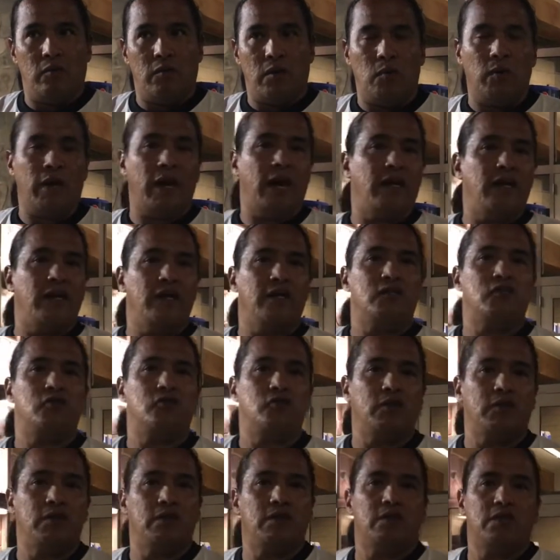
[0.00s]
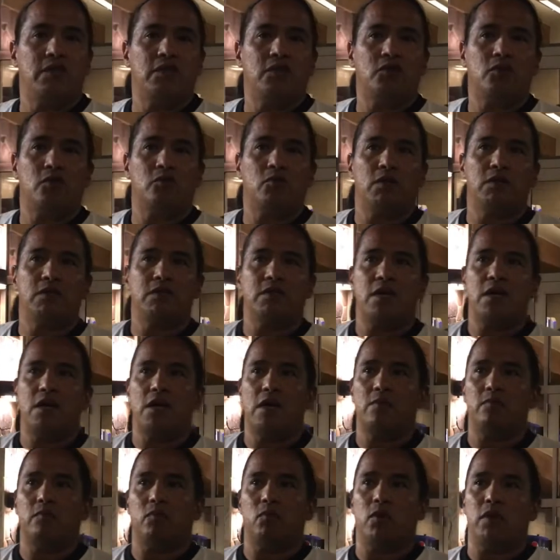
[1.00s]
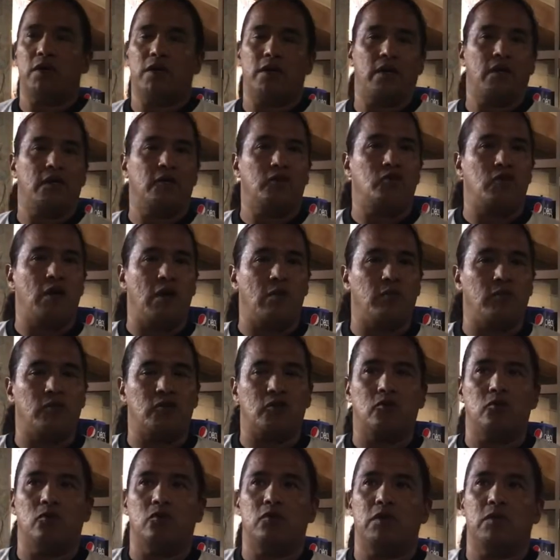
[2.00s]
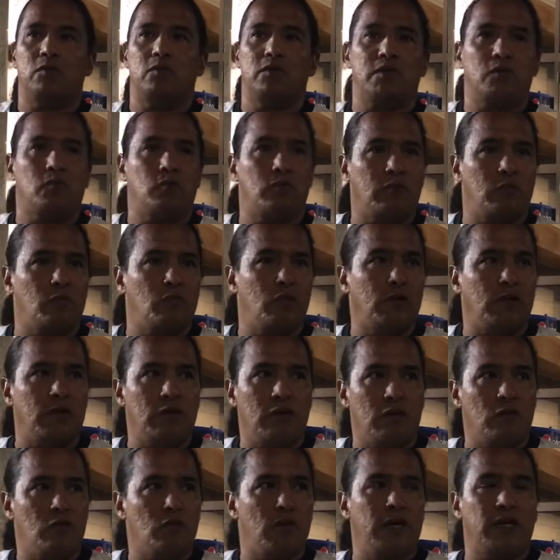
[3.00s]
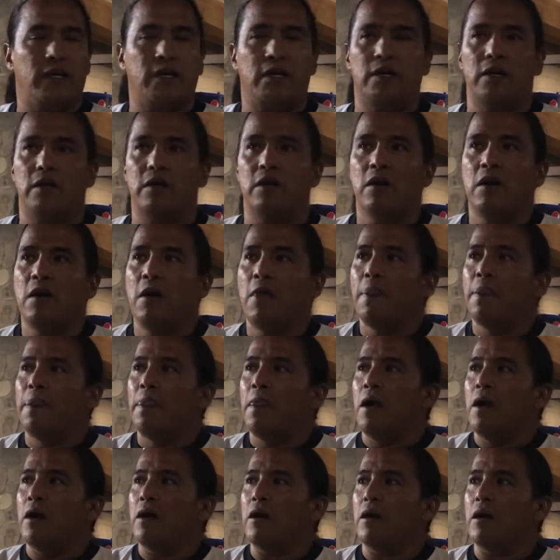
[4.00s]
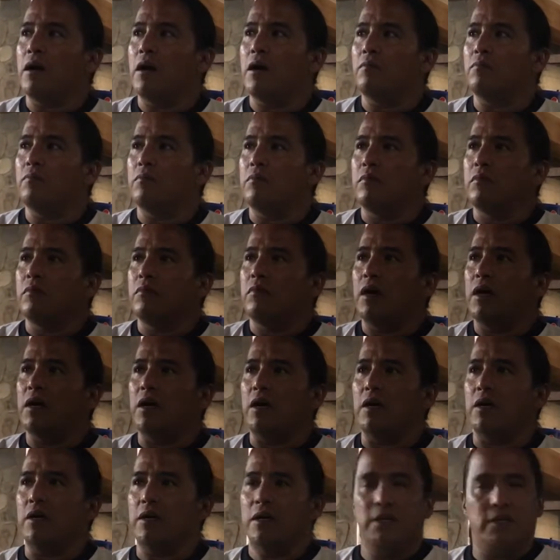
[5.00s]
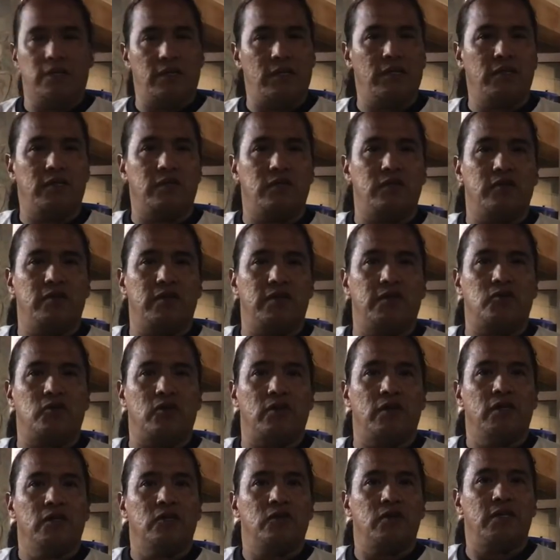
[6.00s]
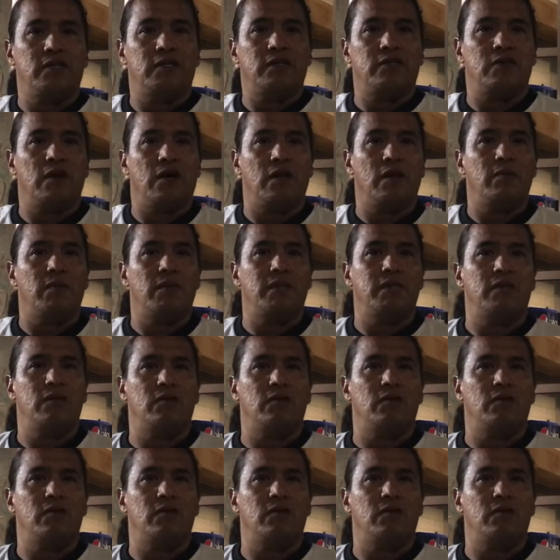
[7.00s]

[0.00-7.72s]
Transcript: We had a history teacher one time working at a tribal school. He was a young white kid, and he's a history teacher. So I tell him,